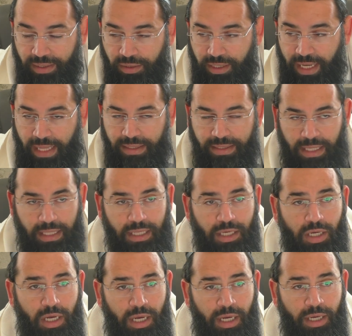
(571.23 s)
can't
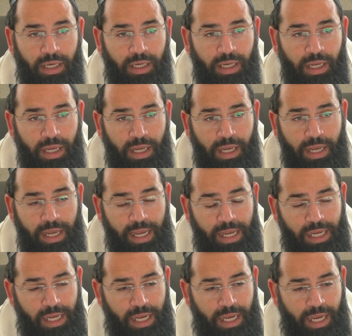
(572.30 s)
tell
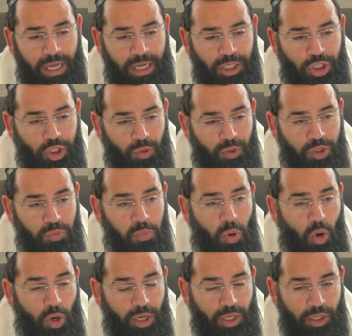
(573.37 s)
a Jewish
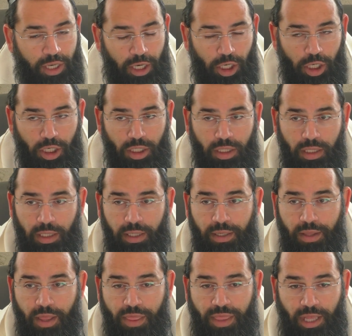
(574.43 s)
boy, a girl,
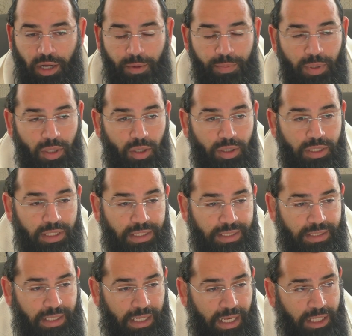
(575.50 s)
that are below
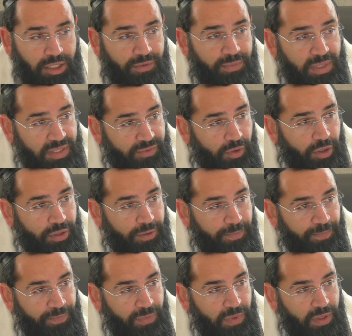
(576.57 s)
the age of mitzvot,
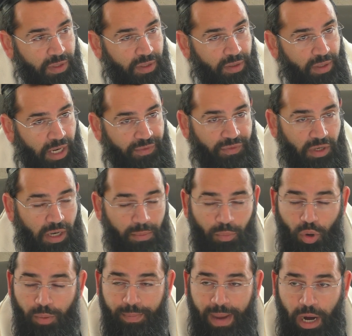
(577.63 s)
if they're
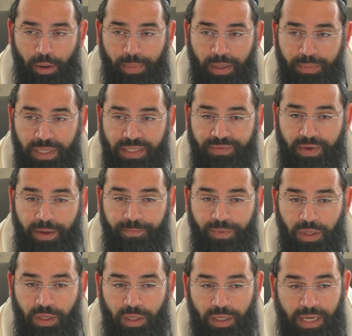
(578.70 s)
bar bat mitzvah,
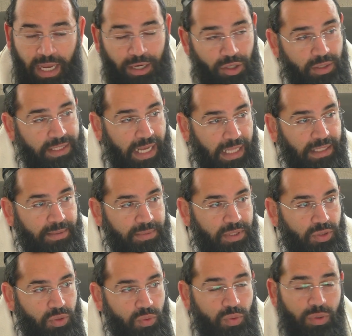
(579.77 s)
can you tell them
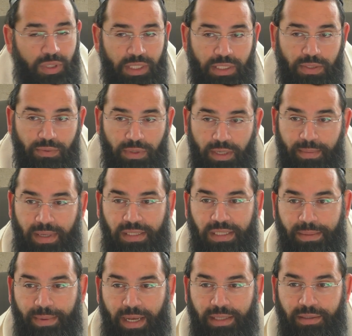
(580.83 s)
to do isurim on
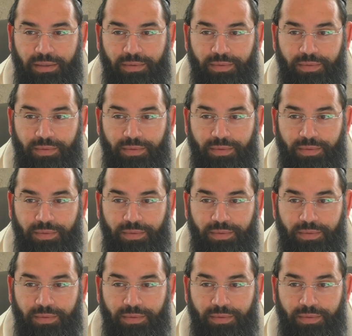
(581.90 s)
Shabbat?